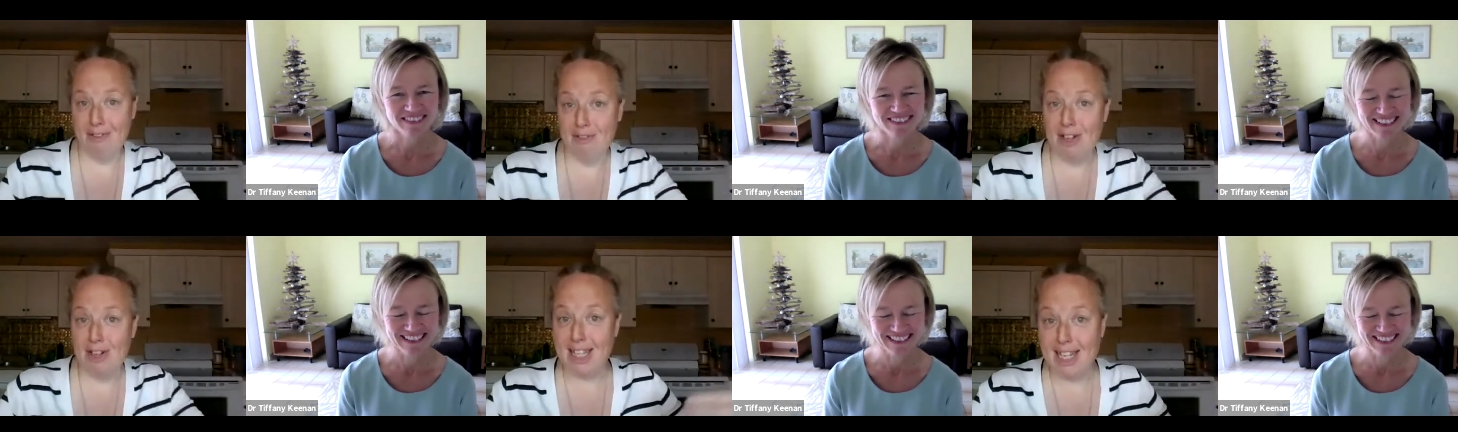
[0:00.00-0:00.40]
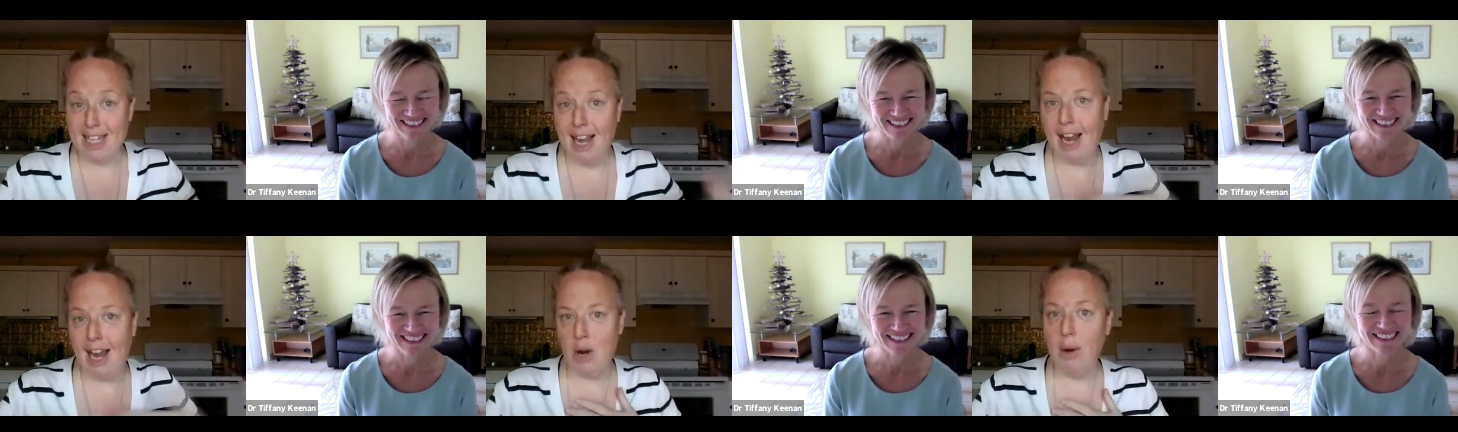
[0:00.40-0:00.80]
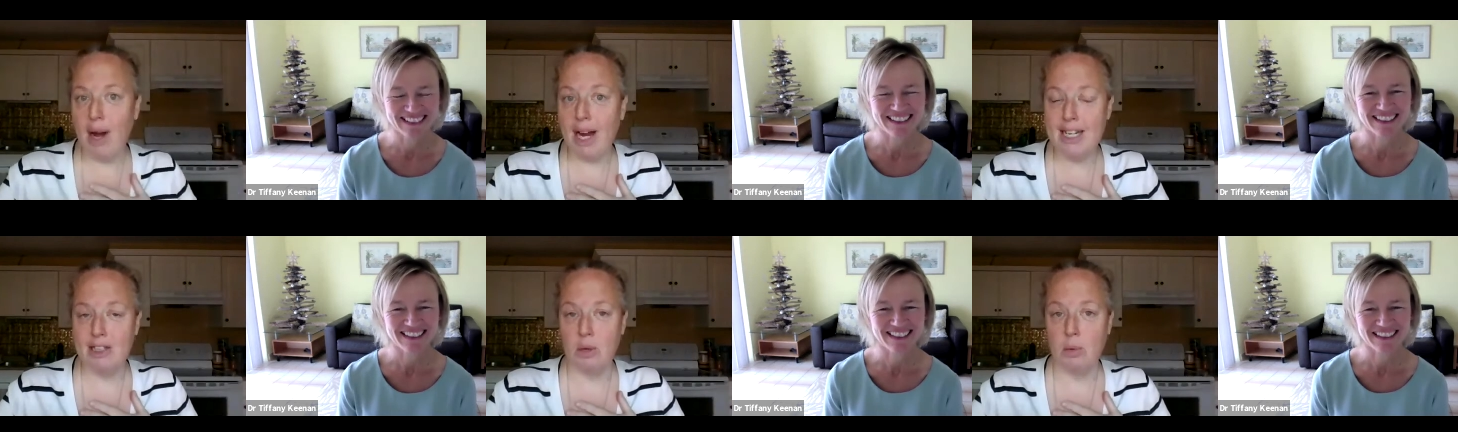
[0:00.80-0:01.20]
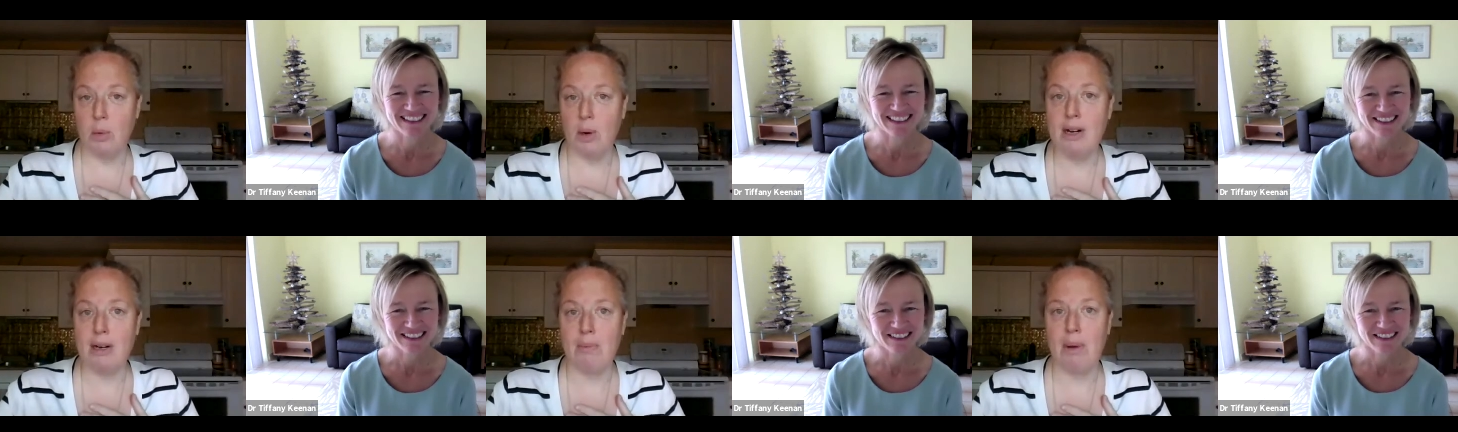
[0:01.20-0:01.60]
Speaker 1: really i know i did the
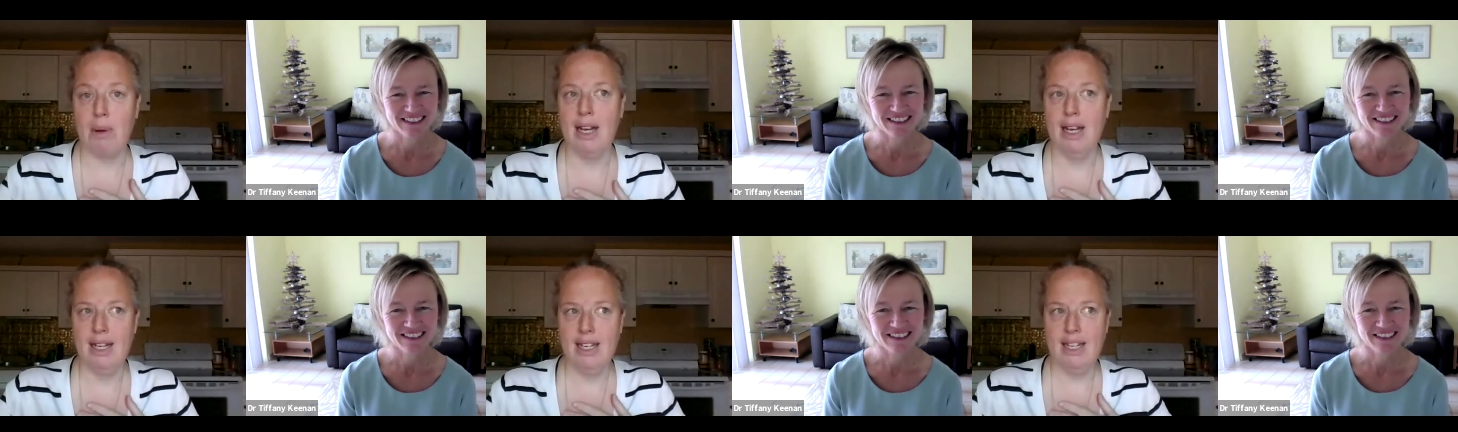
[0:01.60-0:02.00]
work but